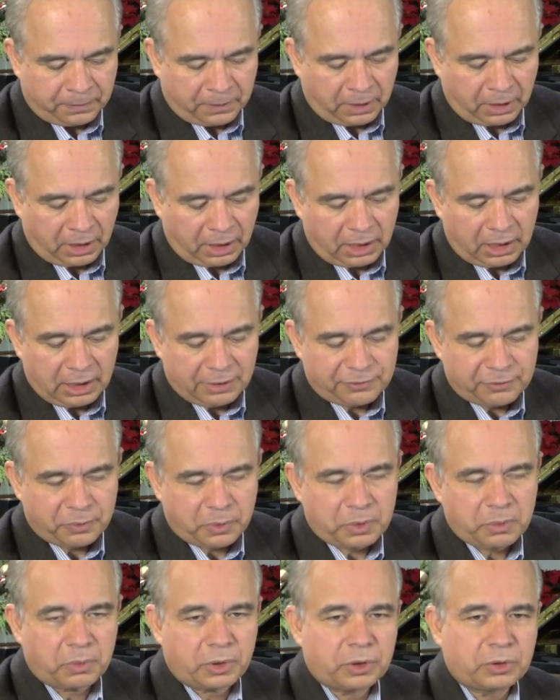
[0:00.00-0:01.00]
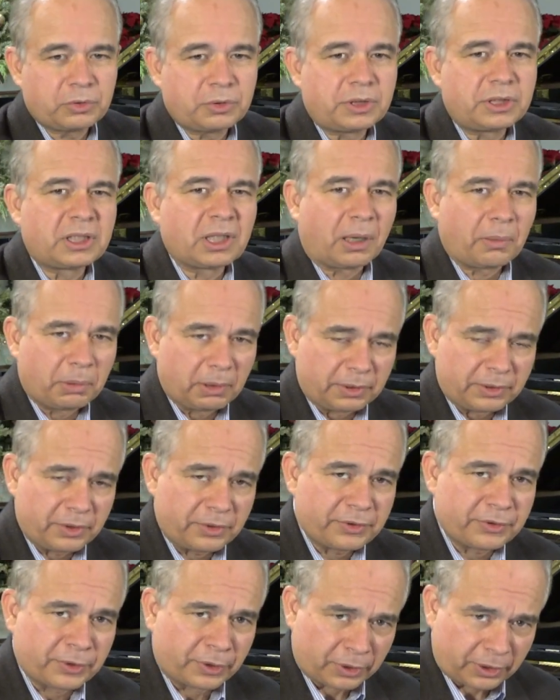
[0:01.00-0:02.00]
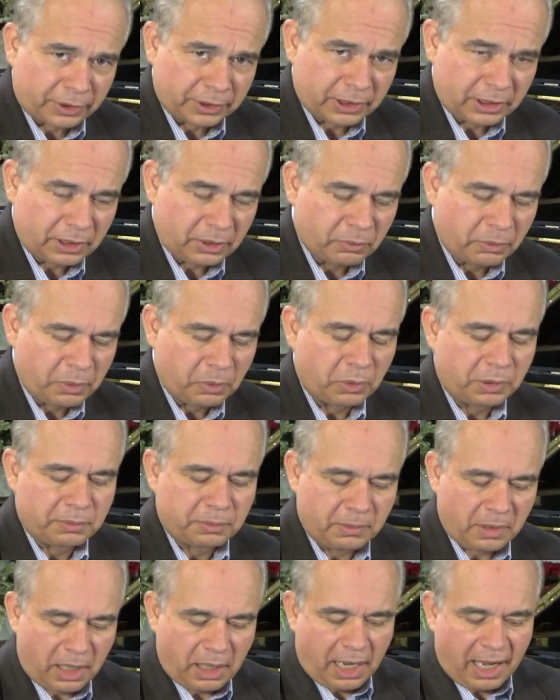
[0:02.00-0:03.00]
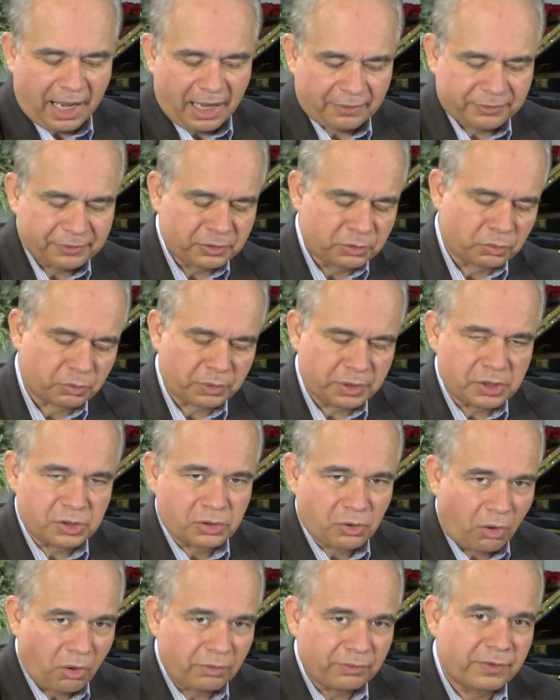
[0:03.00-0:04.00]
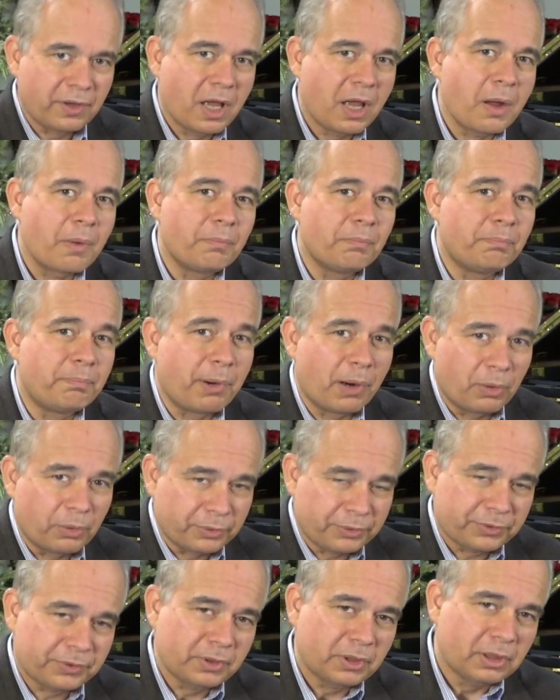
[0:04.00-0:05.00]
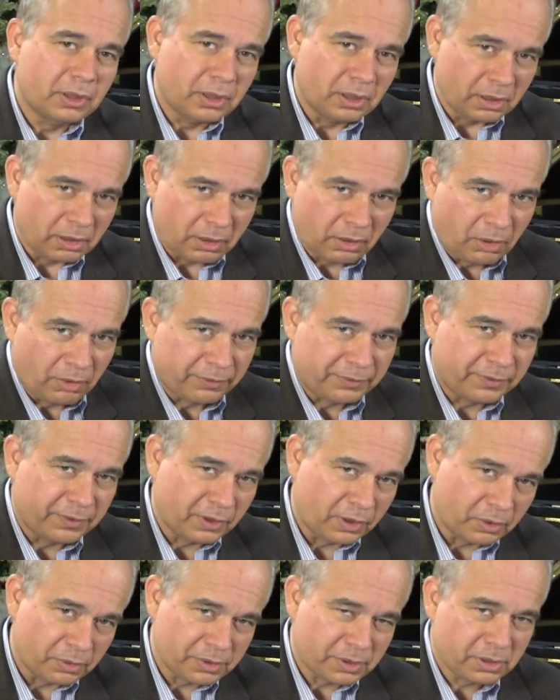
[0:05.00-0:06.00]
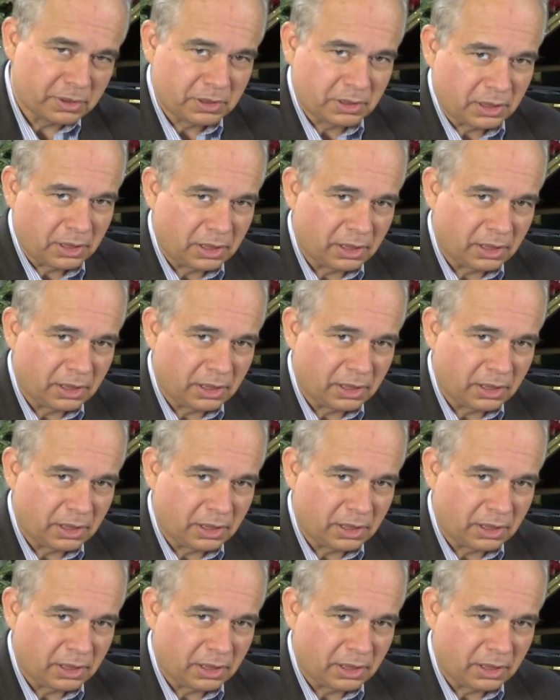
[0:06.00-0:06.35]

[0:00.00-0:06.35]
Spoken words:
Okay? If we were to double the third, we would have to resolve both of those